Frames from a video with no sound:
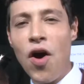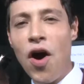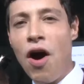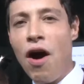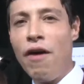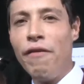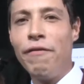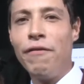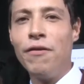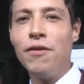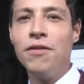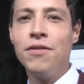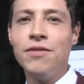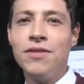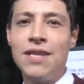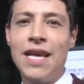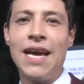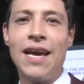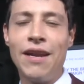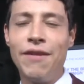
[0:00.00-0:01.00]
awful
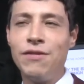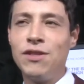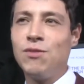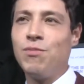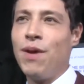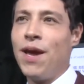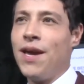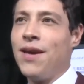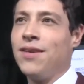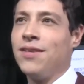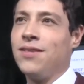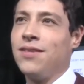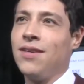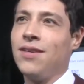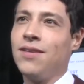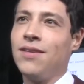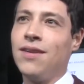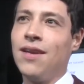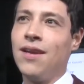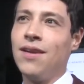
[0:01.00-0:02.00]
negative space
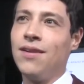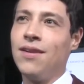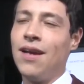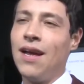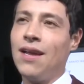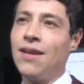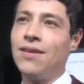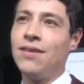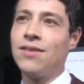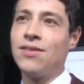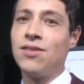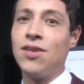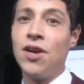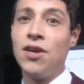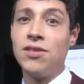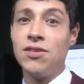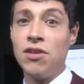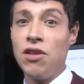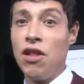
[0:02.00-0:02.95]
and, and, and starts